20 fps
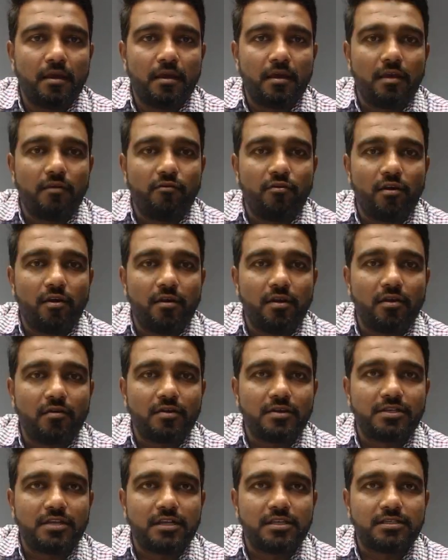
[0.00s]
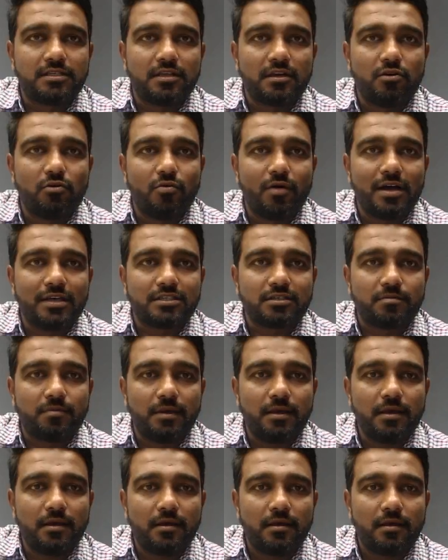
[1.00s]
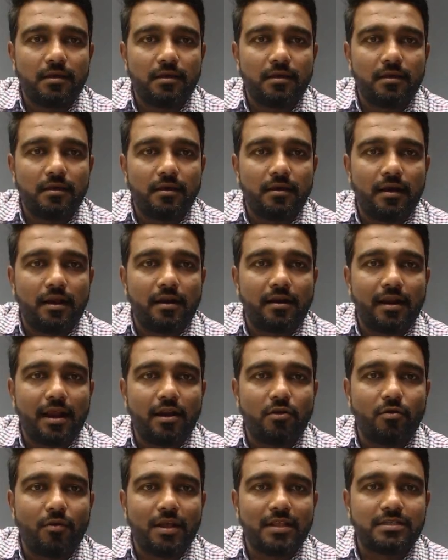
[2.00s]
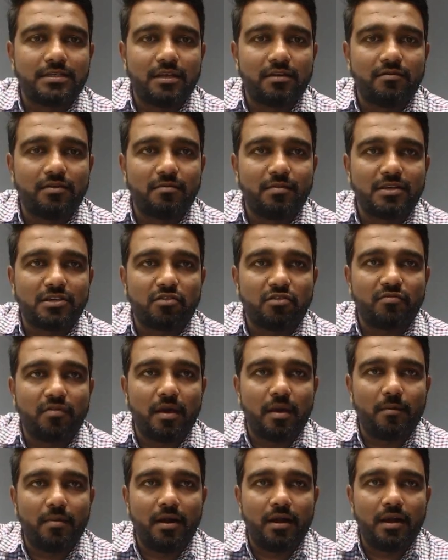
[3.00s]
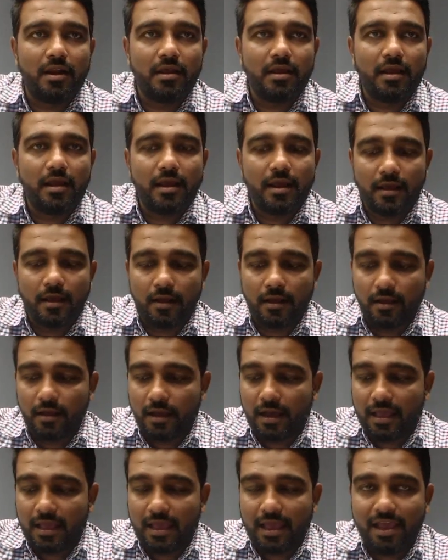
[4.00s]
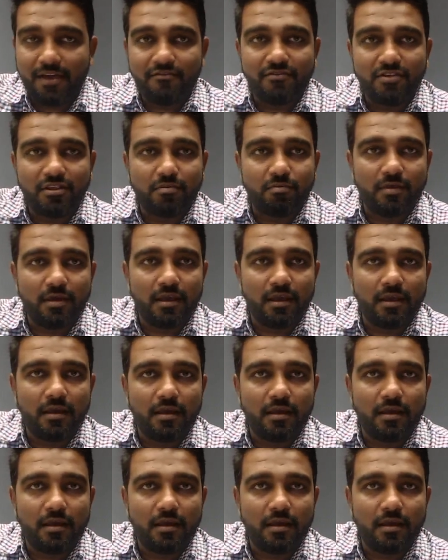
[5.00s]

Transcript: if you have any questions, do ask me. I'll try to answer with best of my ability. Uh, I have with me